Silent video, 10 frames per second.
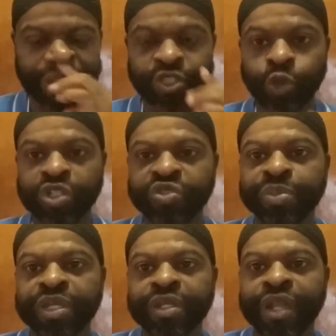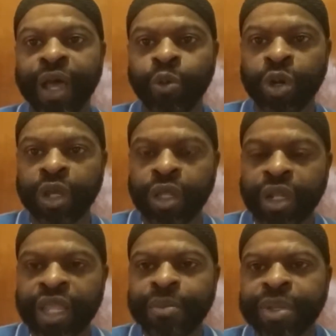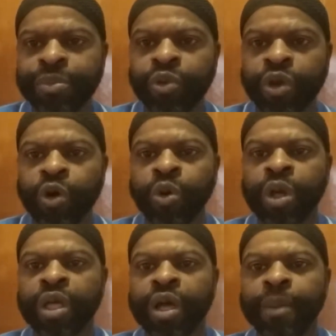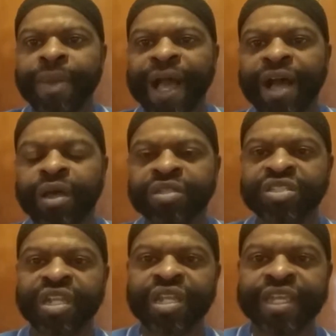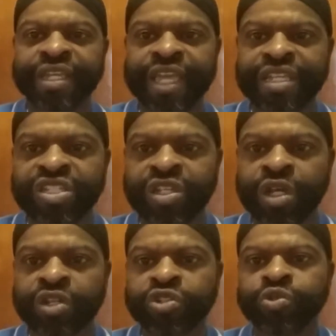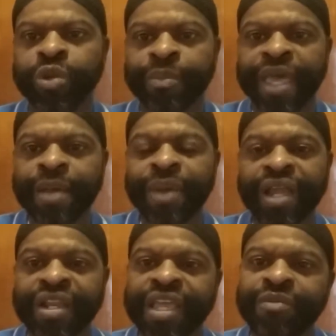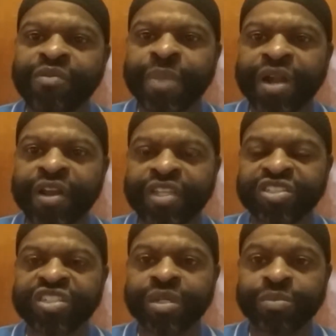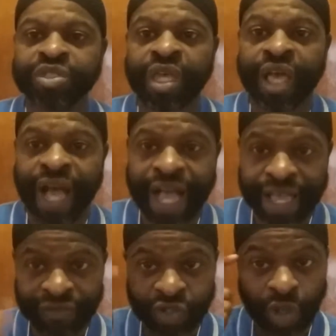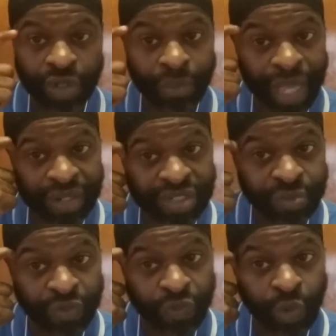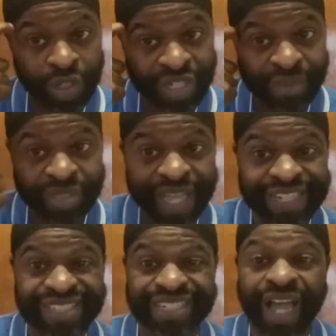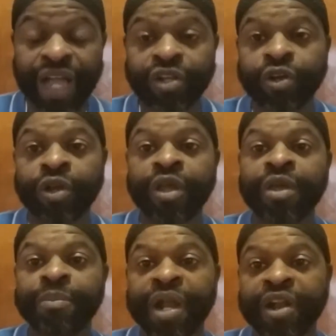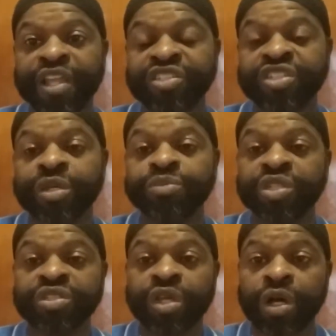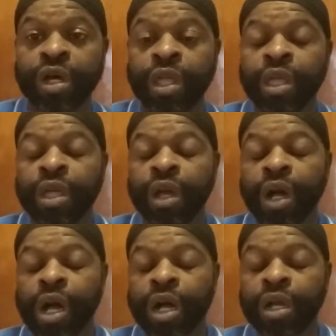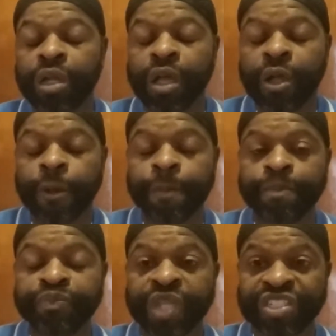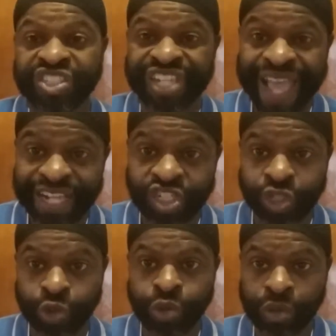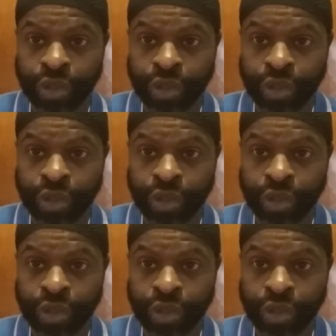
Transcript: so to speak, that I want to let people know about is in the late 1800s with a man by the name of Marion Sims. I have talked about this before. His name is actually Dr. Marion Sims. It's a uh, um, a statue.